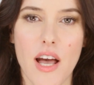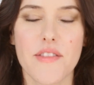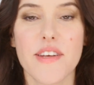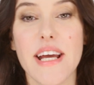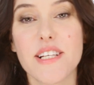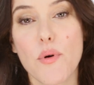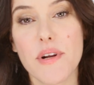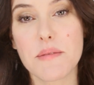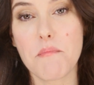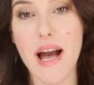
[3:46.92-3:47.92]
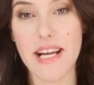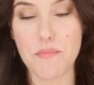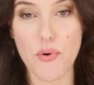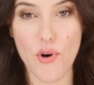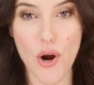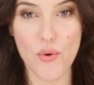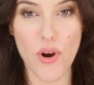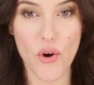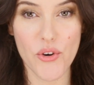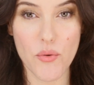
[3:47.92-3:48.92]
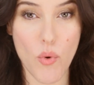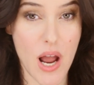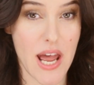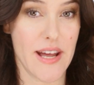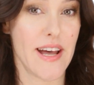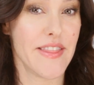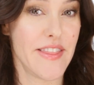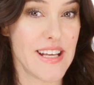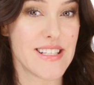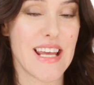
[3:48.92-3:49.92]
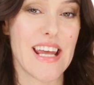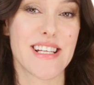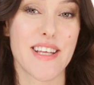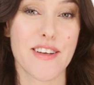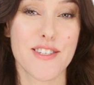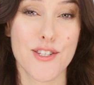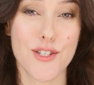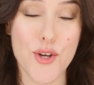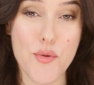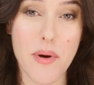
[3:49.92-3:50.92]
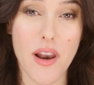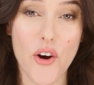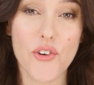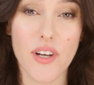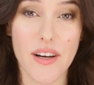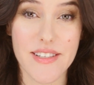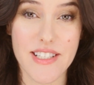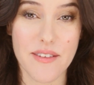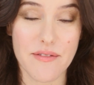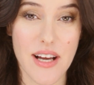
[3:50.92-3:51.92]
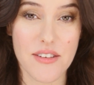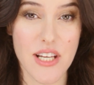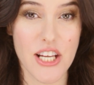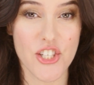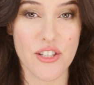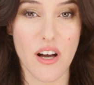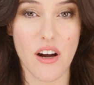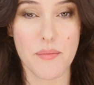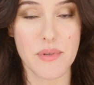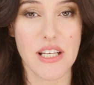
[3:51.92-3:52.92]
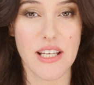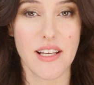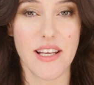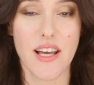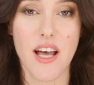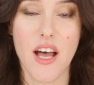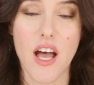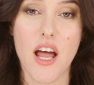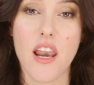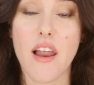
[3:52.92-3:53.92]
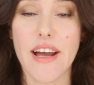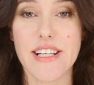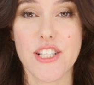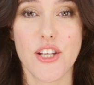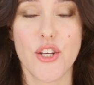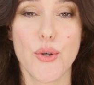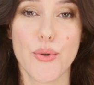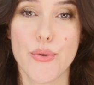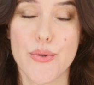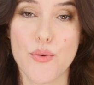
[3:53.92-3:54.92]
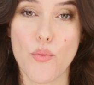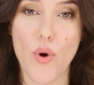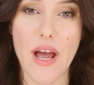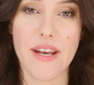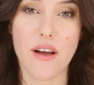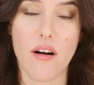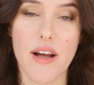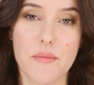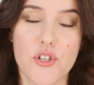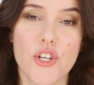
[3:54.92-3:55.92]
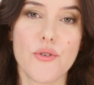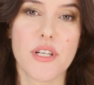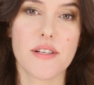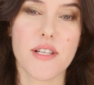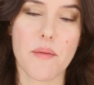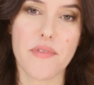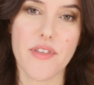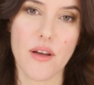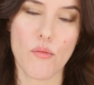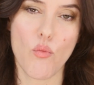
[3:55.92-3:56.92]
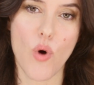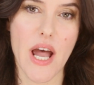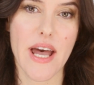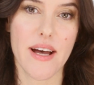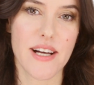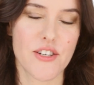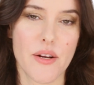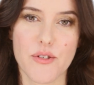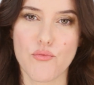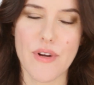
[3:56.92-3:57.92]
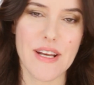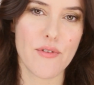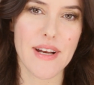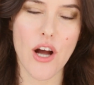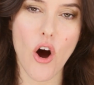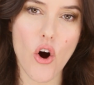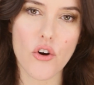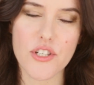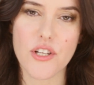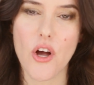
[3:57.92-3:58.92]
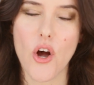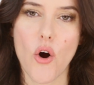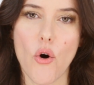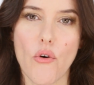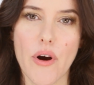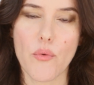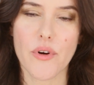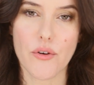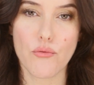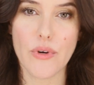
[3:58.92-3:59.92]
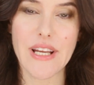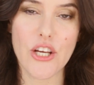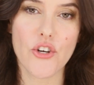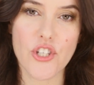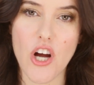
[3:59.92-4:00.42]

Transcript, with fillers: The next one is MAC Pro Longwear, and this is a super long lasting foundation that I particularly like to use when I am shooting something where I don't know, it's really, really hot, or I want a really good